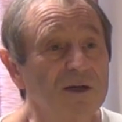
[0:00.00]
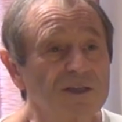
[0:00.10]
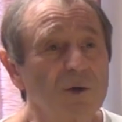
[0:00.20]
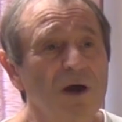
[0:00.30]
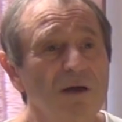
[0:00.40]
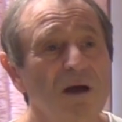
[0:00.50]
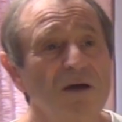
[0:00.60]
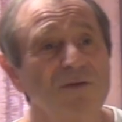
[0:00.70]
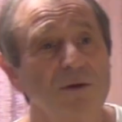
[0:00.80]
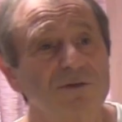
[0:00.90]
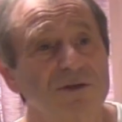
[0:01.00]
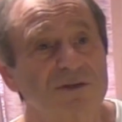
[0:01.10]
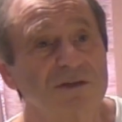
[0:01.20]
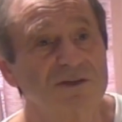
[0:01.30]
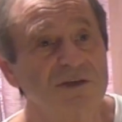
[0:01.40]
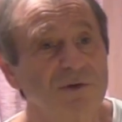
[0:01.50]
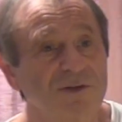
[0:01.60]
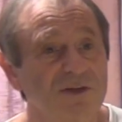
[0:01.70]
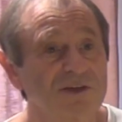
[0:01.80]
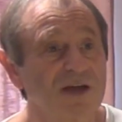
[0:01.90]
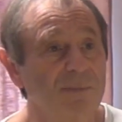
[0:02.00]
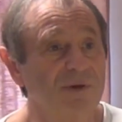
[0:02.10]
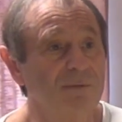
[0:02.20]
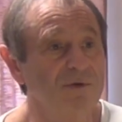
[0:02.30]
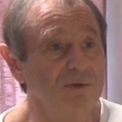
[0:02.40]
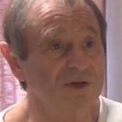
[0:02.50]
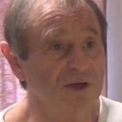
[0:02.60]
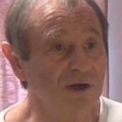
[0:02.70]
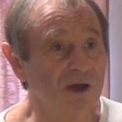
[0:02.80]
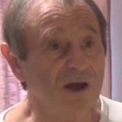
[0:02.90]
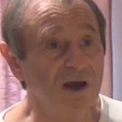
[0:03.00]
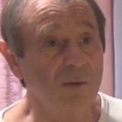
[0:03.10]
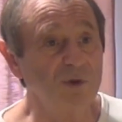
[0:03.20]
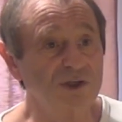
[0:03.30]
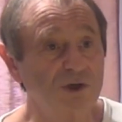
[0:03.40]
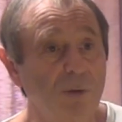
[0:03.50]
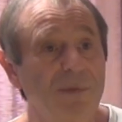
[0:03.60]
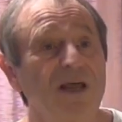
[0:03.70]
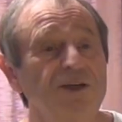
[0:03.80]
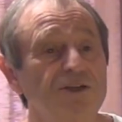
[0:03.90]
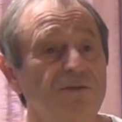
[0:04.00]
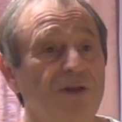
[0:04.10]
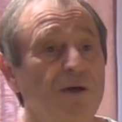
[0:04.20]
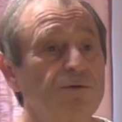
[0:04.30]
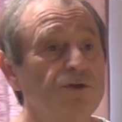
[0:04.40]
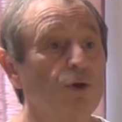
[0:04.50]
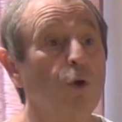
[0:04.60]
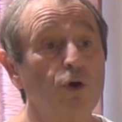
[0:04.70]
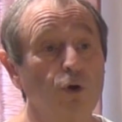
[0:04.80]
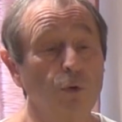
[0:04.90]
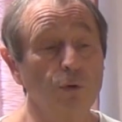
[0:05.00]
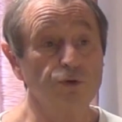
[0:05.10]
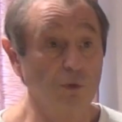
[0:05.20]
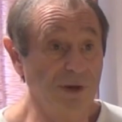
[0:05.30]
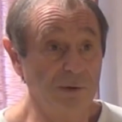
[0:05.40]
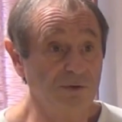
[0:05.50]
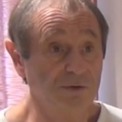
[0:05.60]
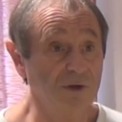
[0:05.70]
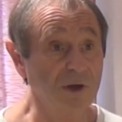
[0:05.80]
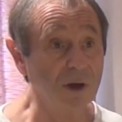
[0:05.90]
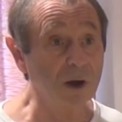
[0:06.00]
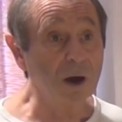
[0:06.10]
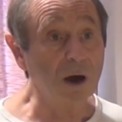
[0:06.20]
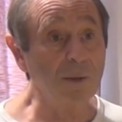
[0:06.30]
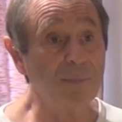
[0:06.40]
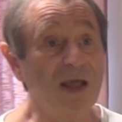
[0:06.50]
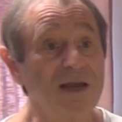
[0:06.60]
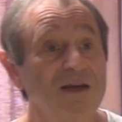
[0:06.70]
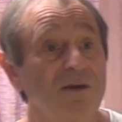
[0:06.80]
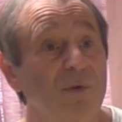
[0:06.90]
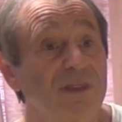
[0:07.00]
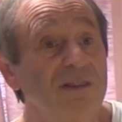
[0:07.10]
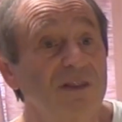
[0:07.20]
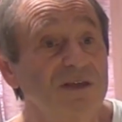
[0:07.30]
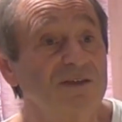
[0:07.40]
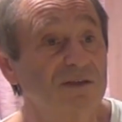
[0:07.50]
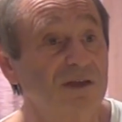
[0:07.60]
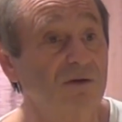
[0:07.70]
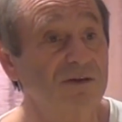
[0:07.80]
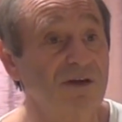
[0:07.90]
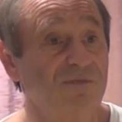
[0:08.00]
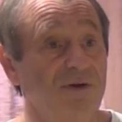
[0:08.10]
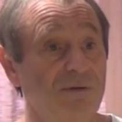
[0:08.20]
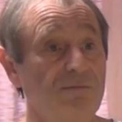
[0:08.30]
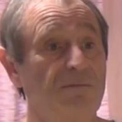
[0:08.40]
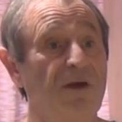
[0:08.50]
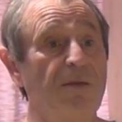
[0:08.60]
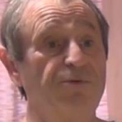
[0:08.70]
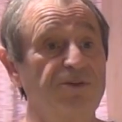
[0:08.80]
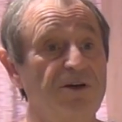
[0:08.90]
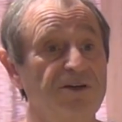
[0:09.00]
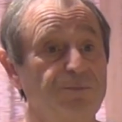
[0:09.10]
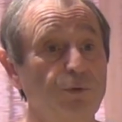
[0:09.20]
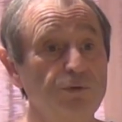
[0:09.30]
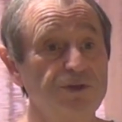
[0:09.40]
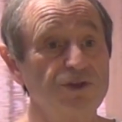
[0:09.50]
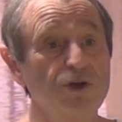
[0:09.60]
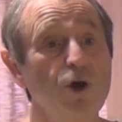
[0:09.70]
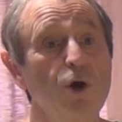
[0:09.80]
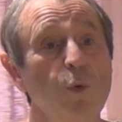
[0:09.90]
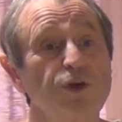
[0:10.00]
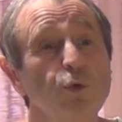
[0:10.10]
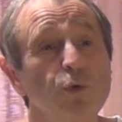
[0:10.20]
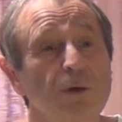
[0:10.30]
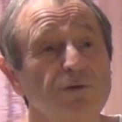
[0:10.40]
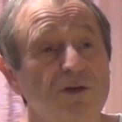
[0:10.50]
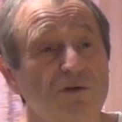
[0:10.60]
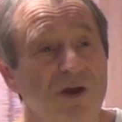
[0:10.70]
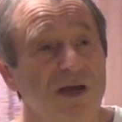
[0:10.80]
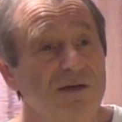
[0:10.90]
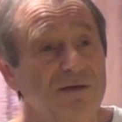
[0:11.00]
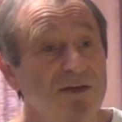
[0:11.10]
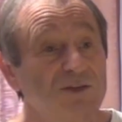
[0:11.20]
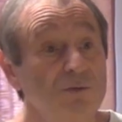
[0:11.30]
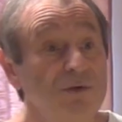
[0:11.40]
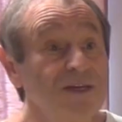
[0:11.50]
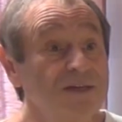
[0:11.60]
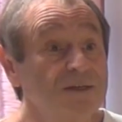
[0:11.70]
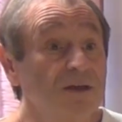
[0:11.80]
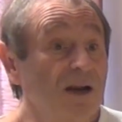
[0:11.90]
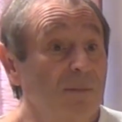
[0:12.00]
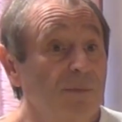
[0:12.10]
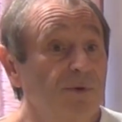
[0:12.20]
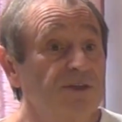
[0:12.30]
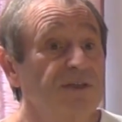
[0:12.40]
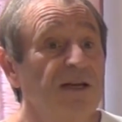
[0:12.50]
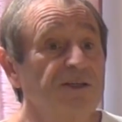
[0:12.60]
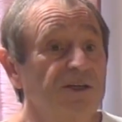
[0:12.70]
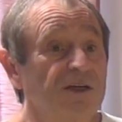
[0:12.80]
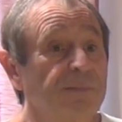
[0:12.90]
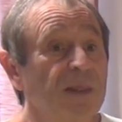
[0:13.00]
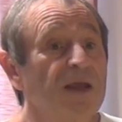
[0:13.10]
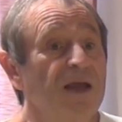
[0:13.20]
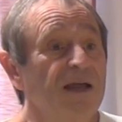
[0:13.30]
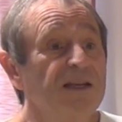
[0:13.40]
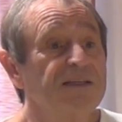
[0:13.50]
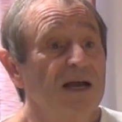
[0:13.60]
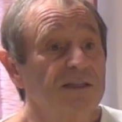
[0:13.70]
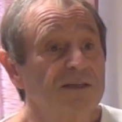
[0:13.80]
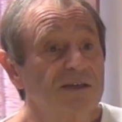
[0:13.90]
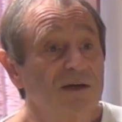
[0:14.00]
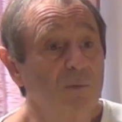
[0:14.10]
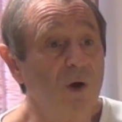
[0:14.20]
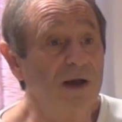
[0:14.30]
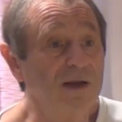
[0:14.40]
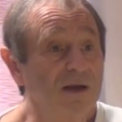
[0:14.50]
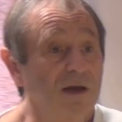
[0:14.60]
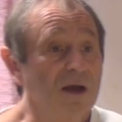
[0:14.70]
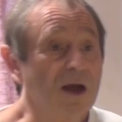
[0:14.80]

So I've noticed that similar things happen in music, in which a combination of notes, or chords, or both, are played, and within this there are definite and precise pauses, which all go to create its unique and dynamic personality in exactly the same way